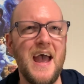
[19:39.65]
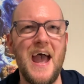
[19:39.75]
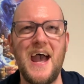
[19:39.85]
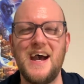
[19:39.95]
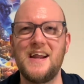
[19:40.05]

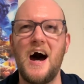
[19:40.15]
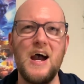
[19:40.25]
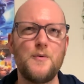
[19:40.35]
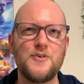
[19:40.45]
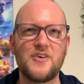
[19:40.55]
and I
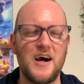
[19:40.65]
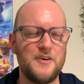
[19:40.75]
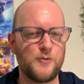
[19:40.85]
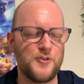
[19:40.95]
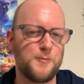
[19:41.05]
was kind
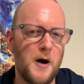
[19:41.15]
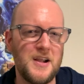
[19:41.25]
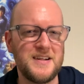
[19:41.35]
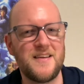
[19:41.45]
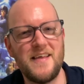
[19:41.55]
of
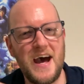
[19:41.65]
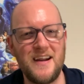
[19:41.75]
responding to that,